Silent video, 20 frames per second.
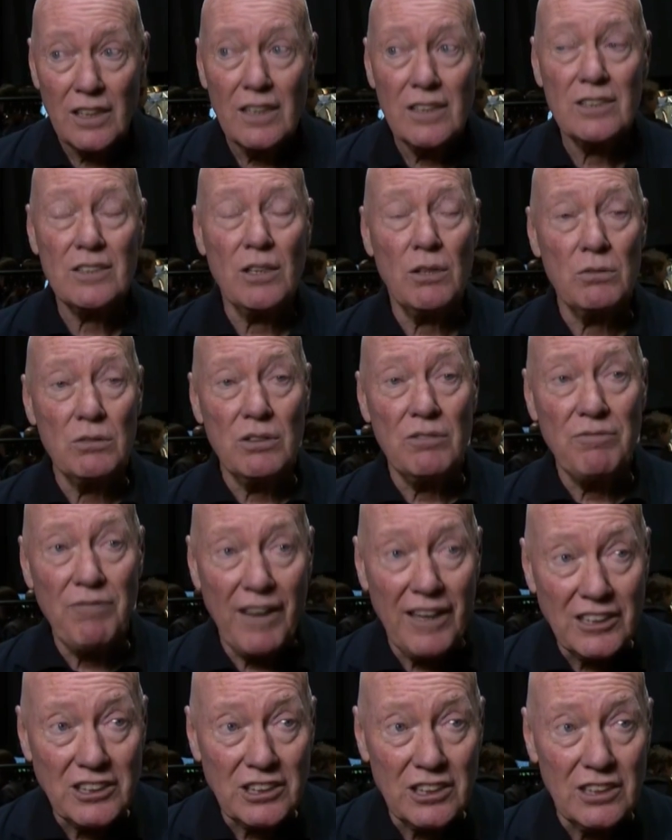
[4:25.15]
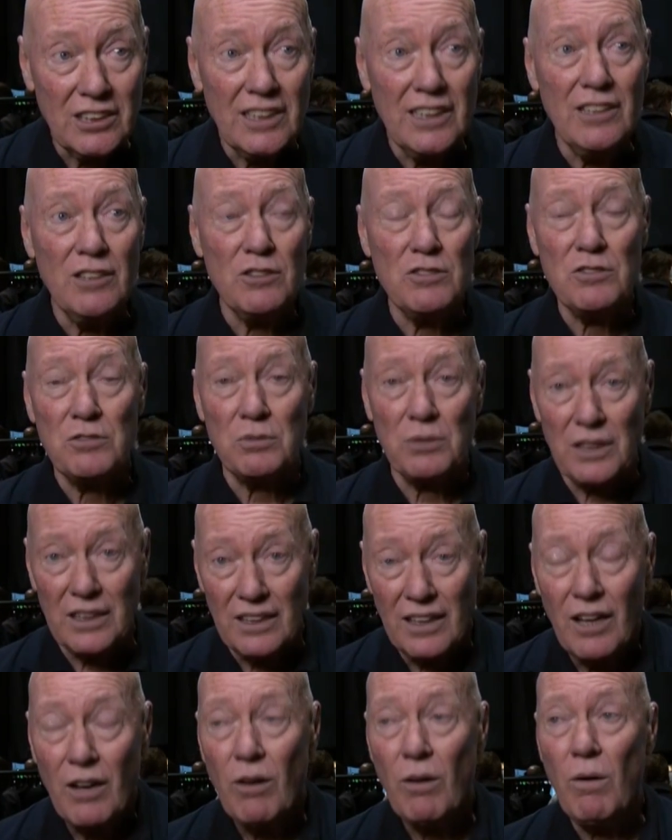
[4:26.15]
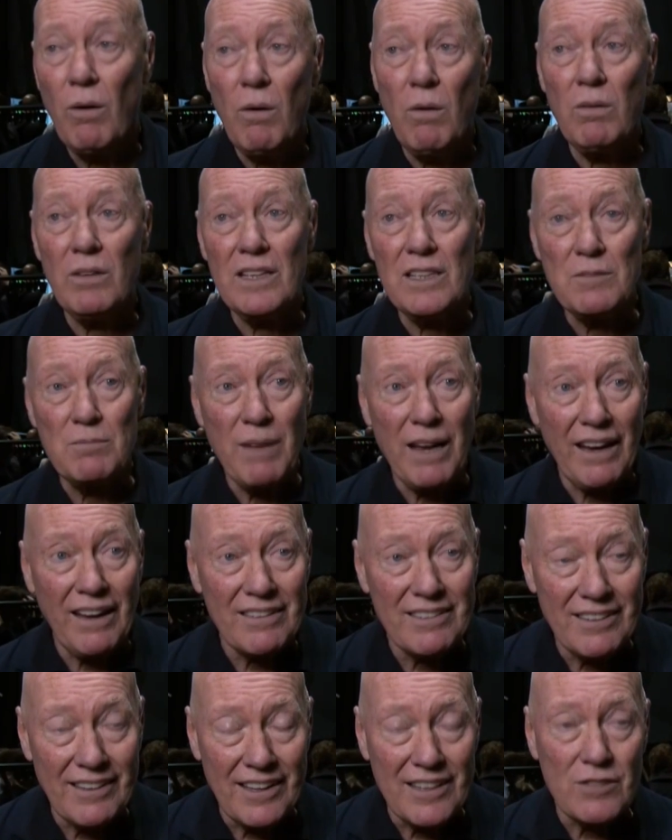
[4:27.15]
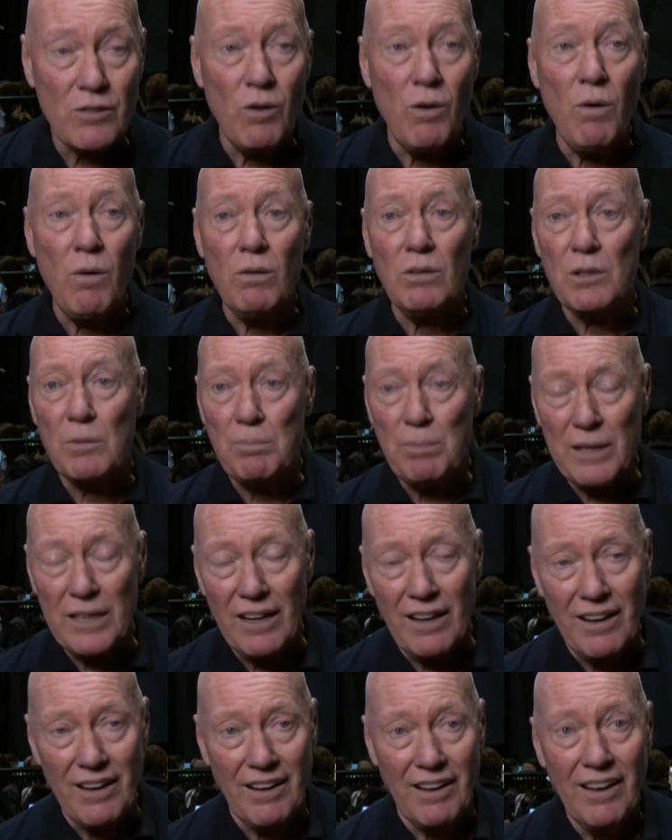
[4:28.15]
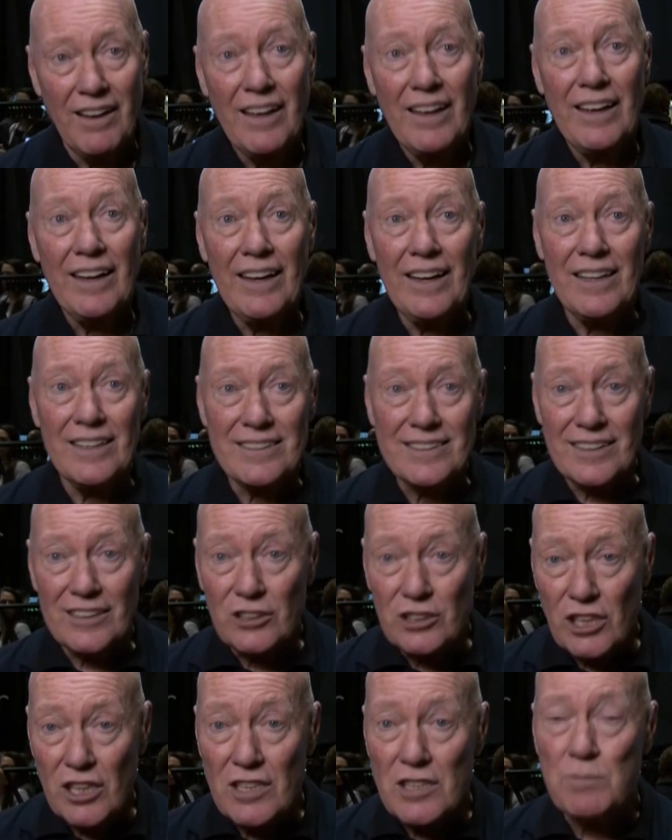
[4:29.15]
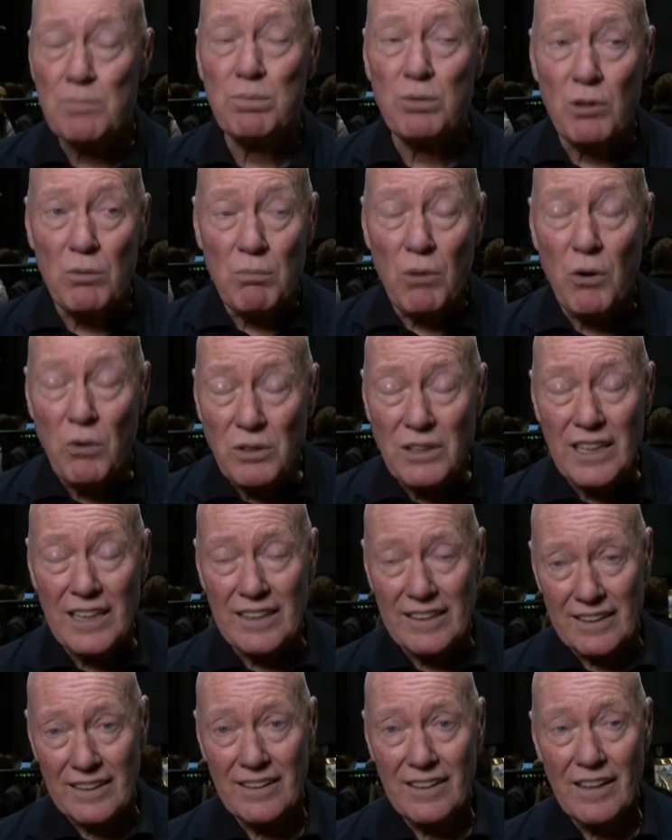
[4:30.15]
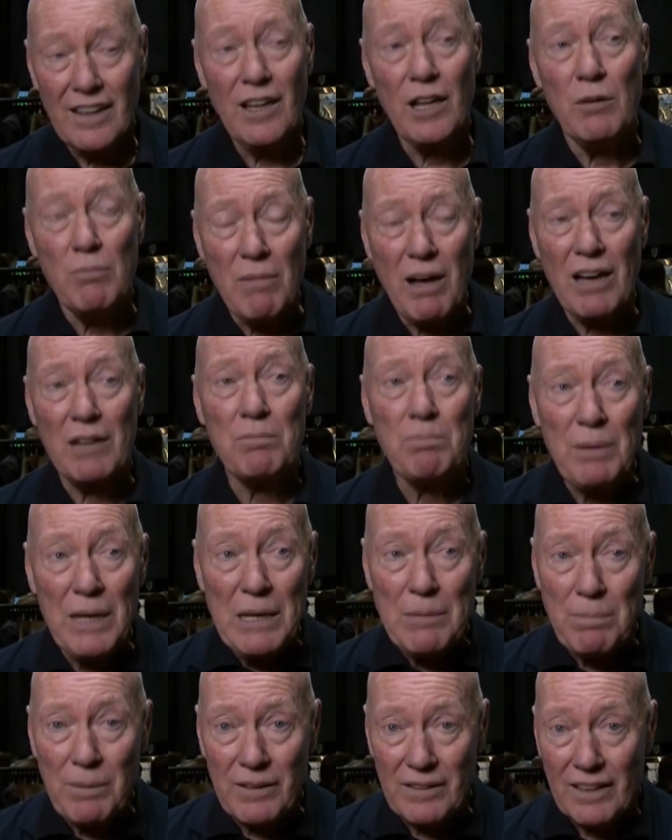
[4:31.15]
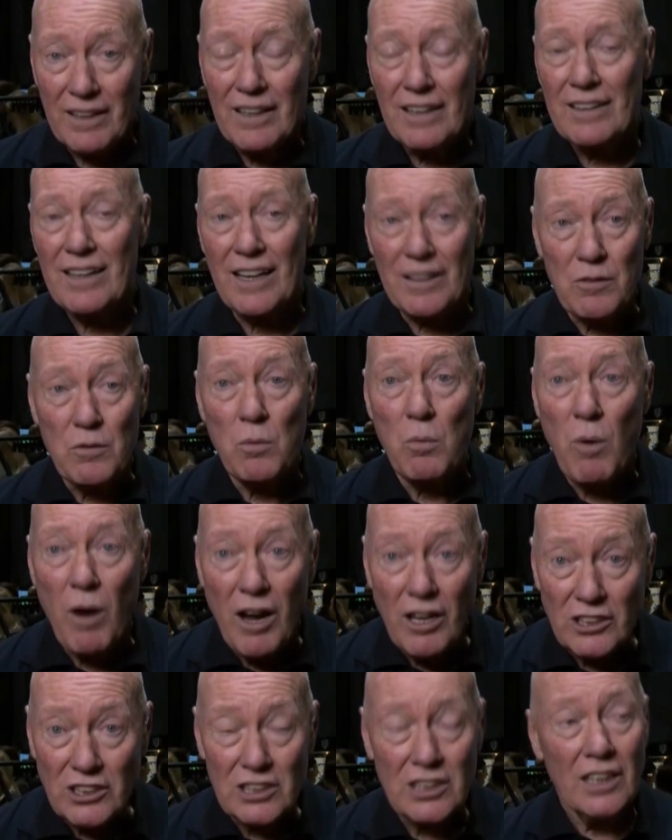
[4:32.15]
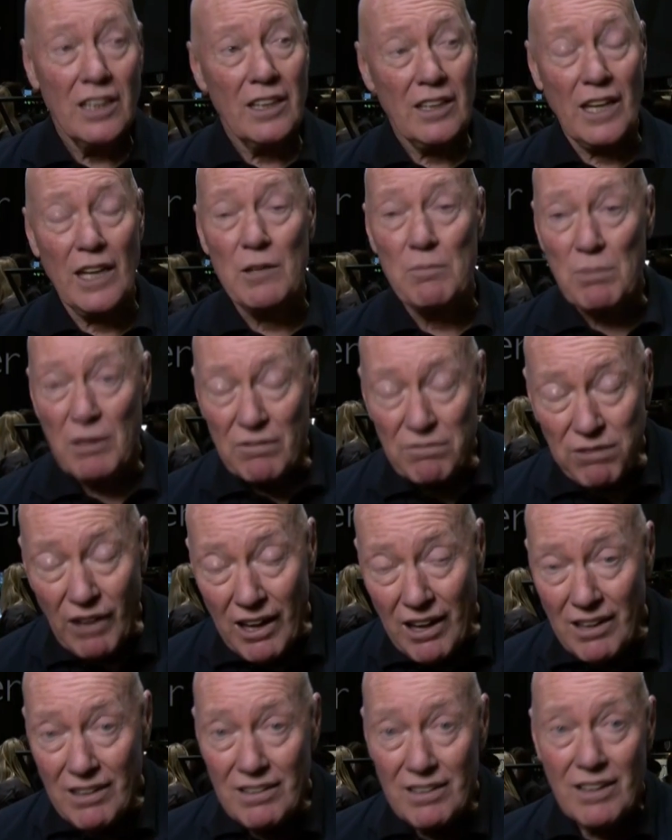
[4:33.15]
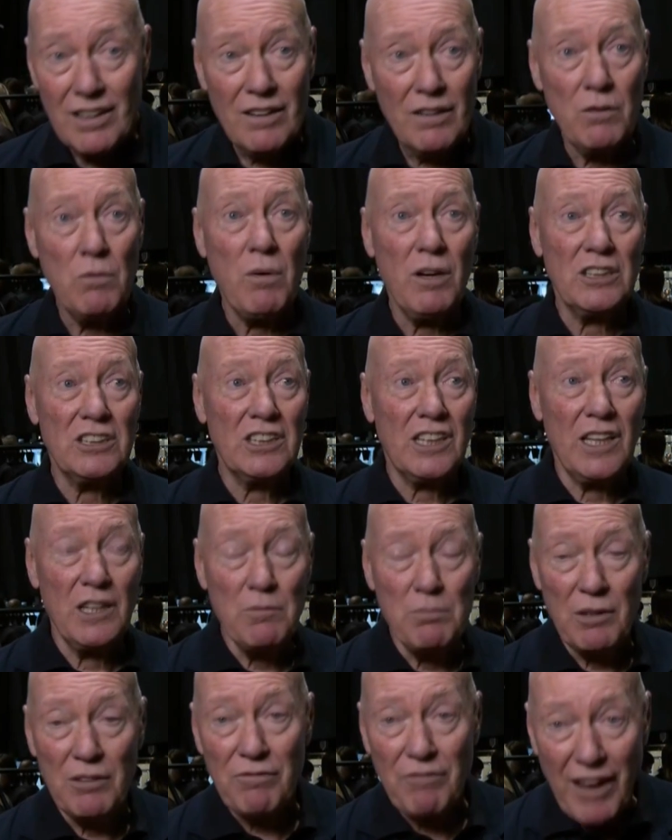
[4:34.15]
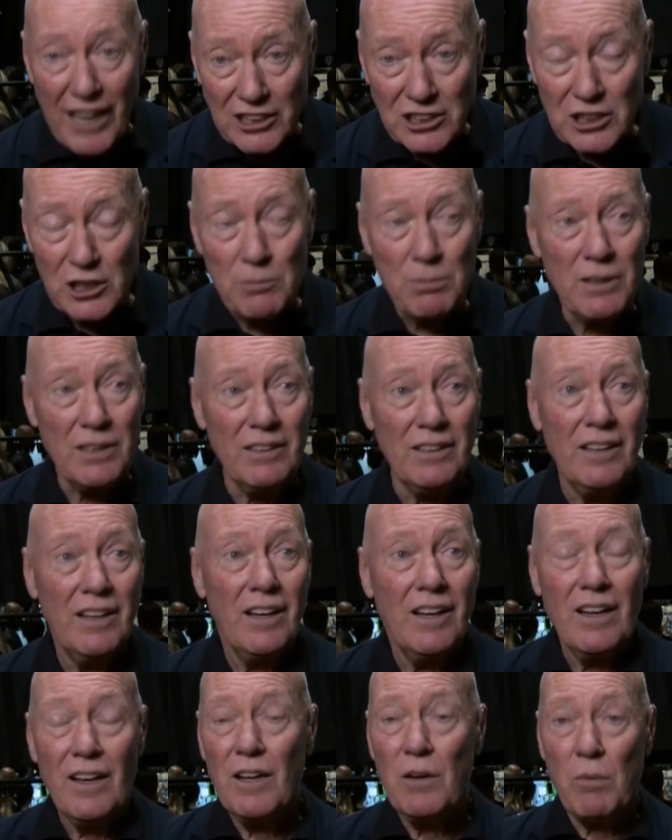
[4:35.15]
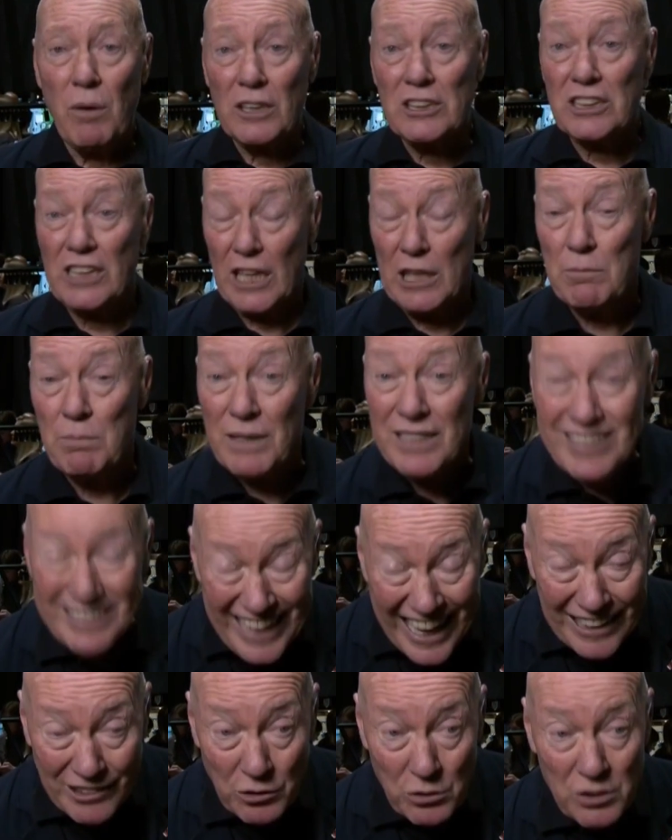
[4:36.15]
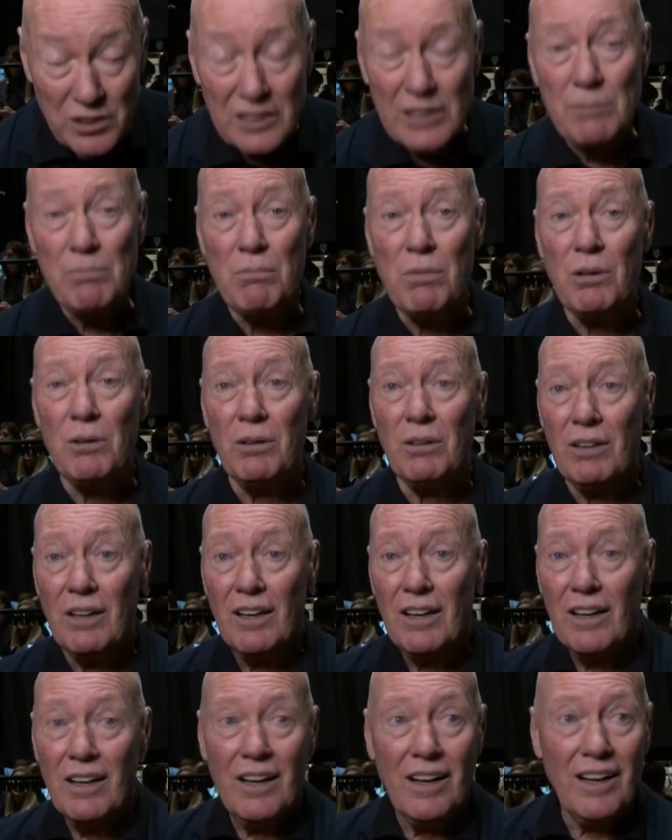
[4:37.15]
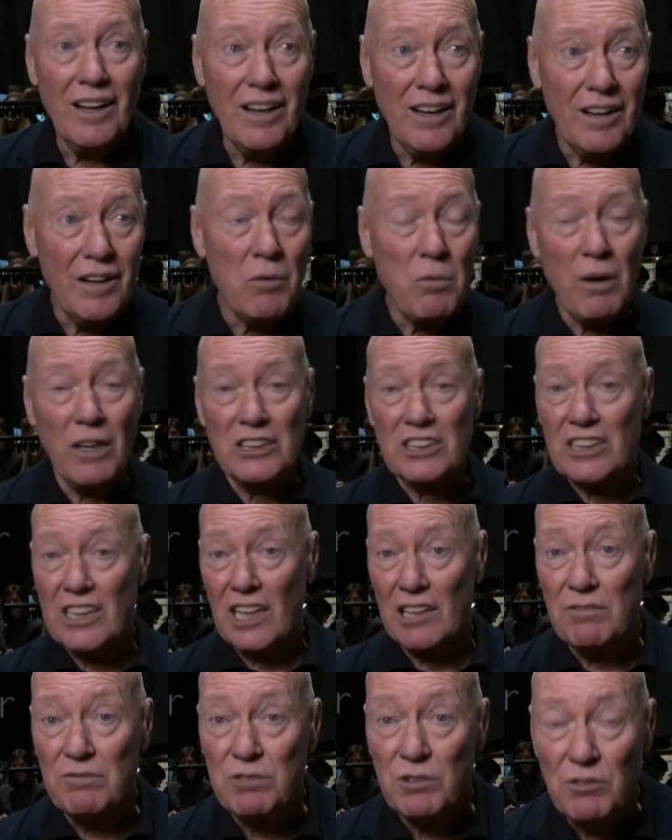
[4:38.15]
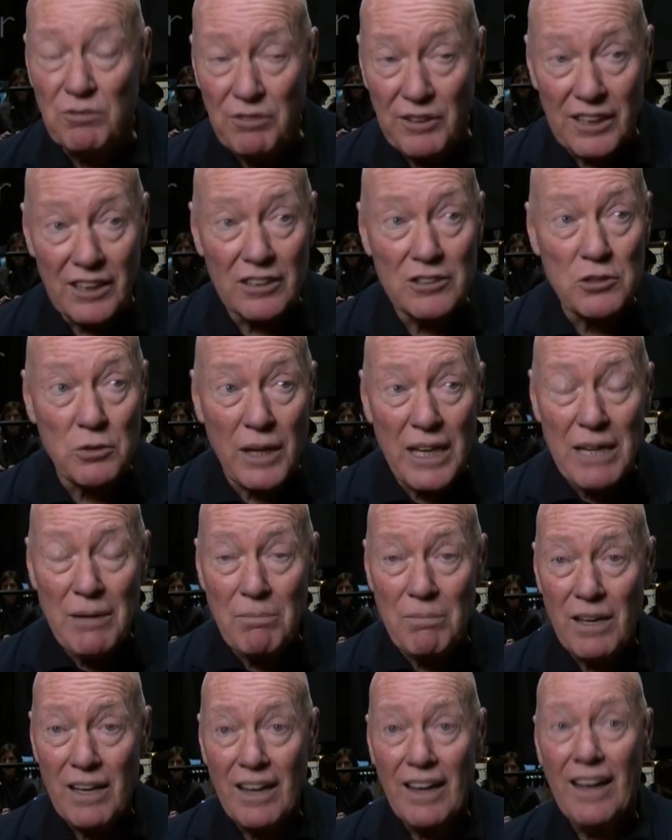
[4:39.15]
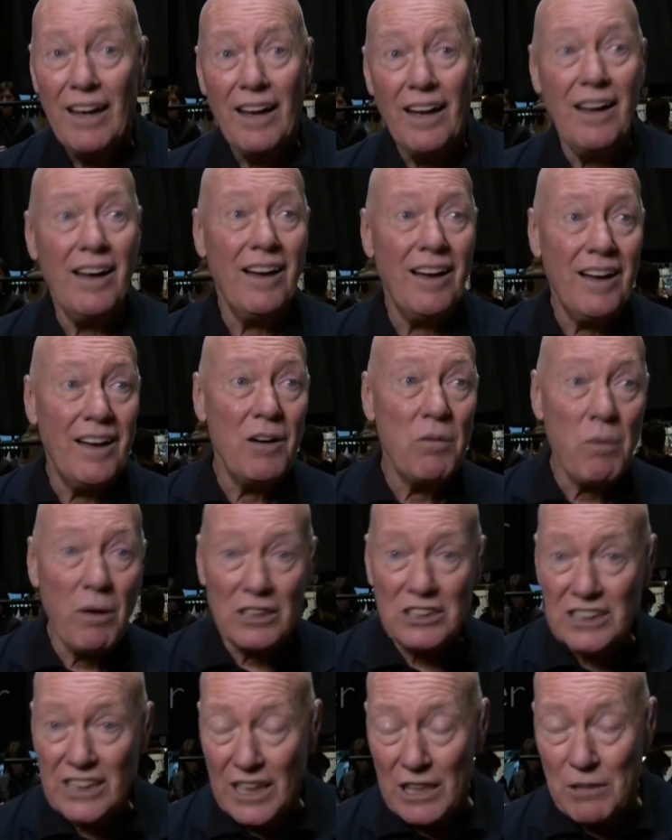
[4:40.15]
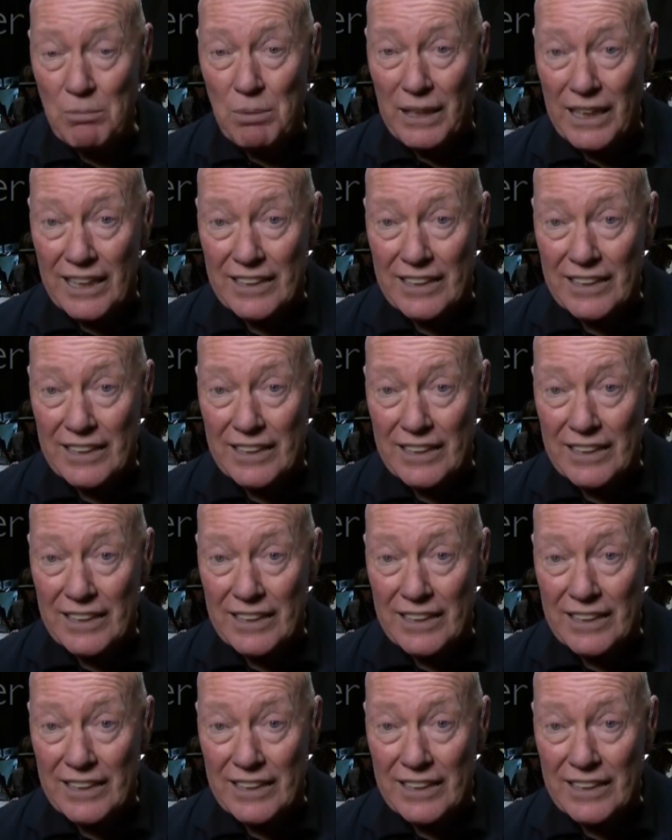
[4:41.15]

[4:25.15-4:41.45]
So the fashion industry, all these magazines, all the PR is just promoting among people that a watch can be fun, a watch can be fashionable, a watch can be status symbol, uh, a watch can fulfill a dream, uh, a watch can be